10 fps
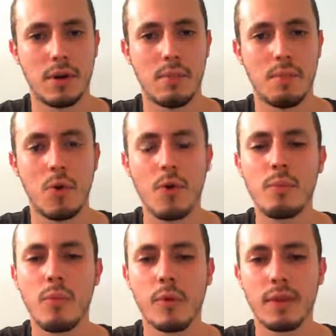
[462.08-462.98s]
more
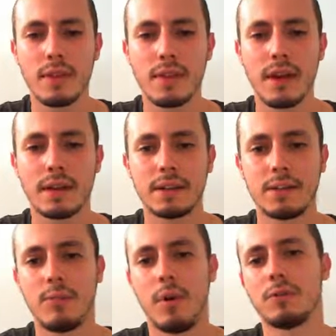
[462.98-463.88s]
important is that
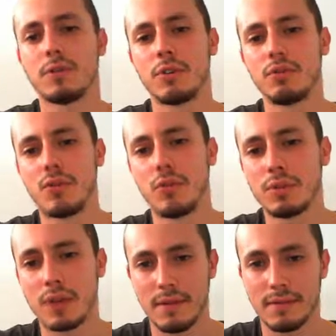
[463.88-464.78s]
it pawns
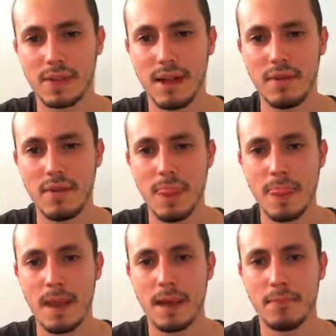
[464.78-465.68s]
controls f7,
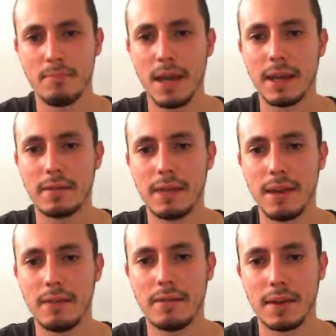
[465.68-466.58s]
making
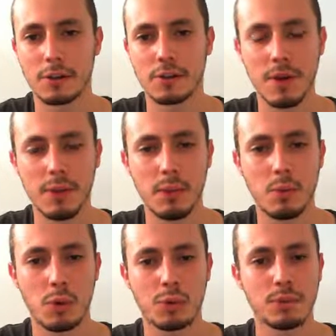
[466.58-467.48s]
king extremely
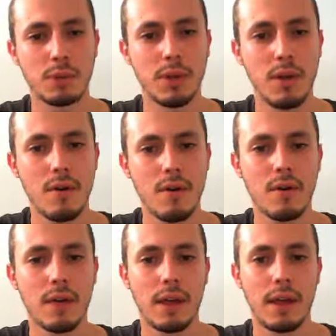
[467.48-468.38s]
vulnerable
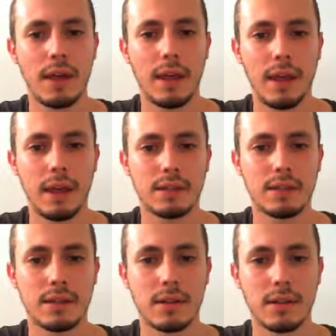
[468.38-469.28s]
here. And
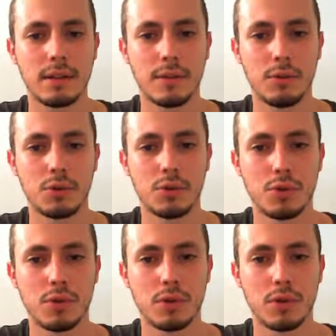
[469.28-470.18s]
this
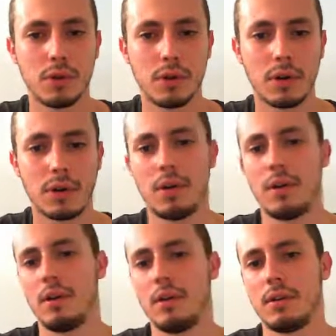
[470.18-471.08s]
also,
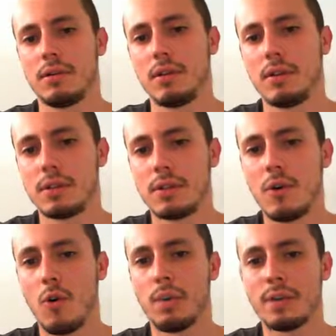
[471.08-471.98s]
as you can see,
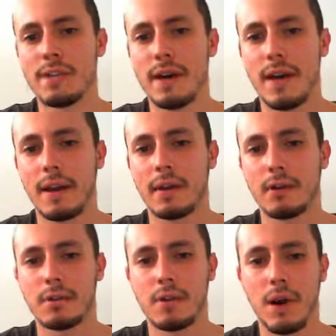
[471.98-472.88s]
opens diagonal.
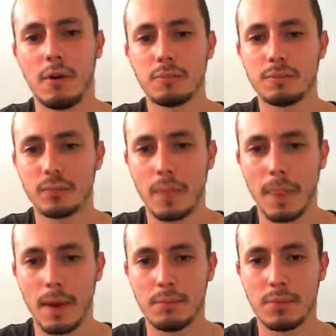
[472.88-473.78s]
So now
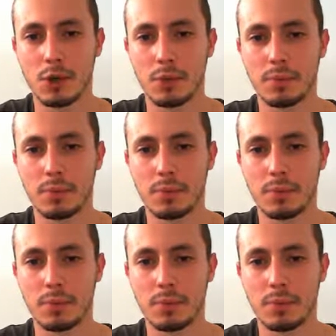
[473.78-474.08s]
that bishop